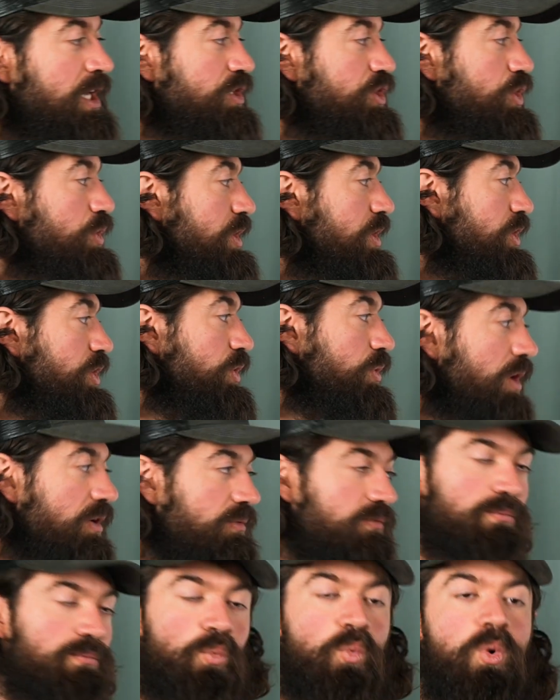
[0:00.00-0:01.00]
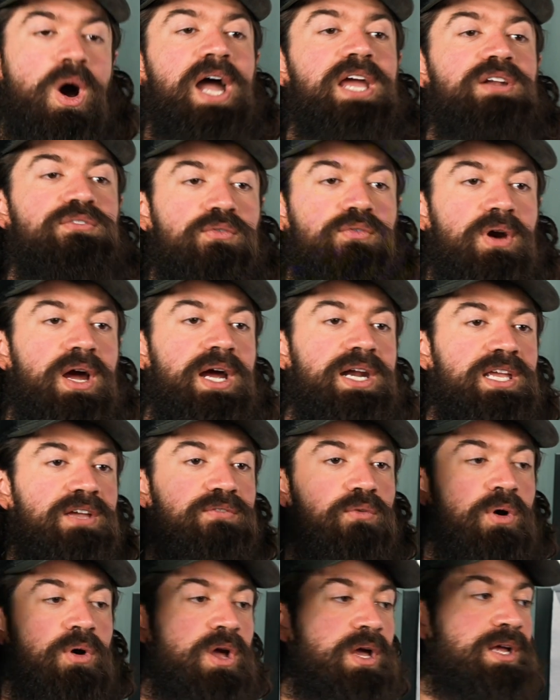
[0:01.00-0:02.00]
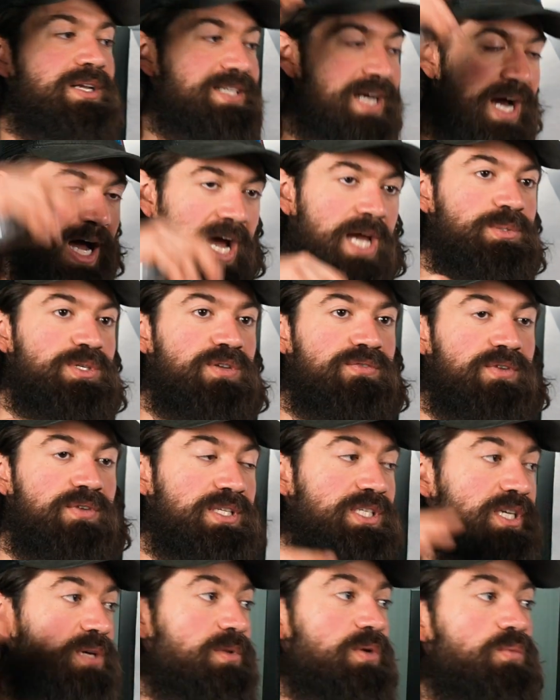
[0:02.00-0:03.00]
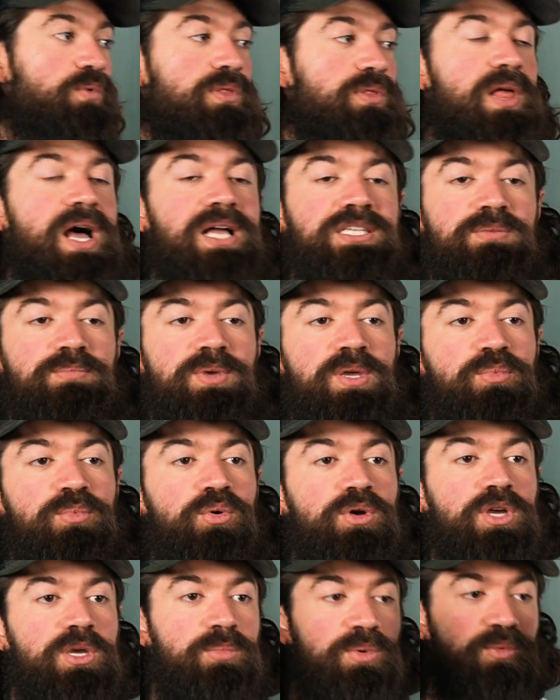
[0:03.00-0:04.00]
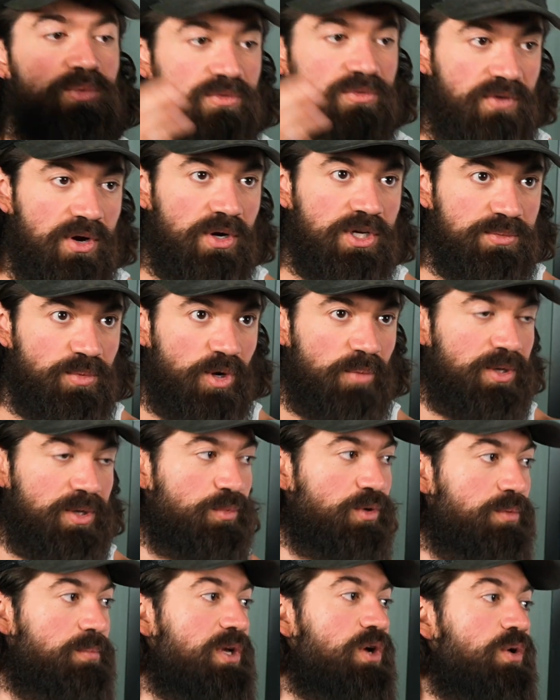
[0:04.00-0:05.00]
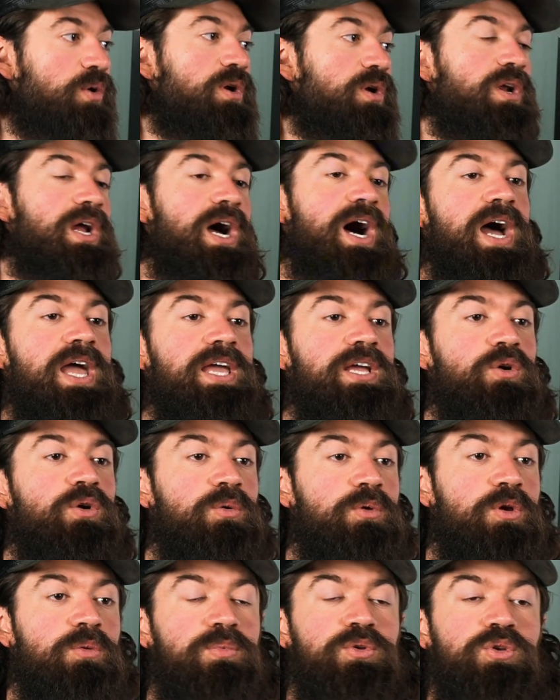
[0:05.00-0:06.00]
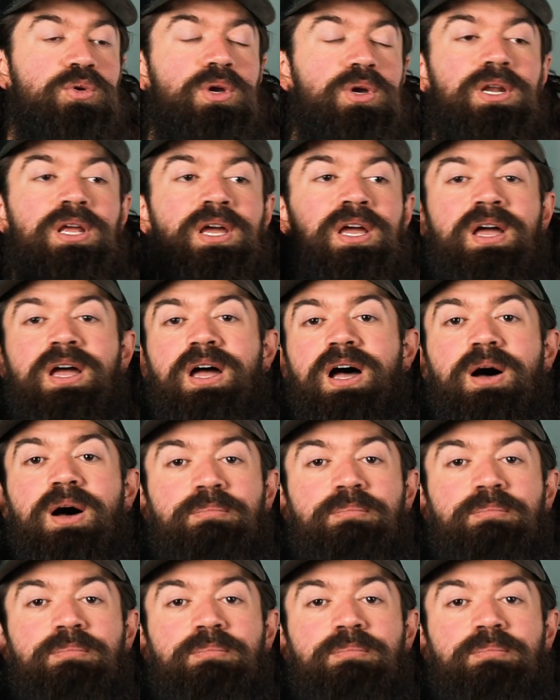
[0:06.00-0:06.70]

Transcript: so you can do a wide variety of types of events. It can be with lots of people, it can be with very small people. It could be going on a hike, or it could be doing a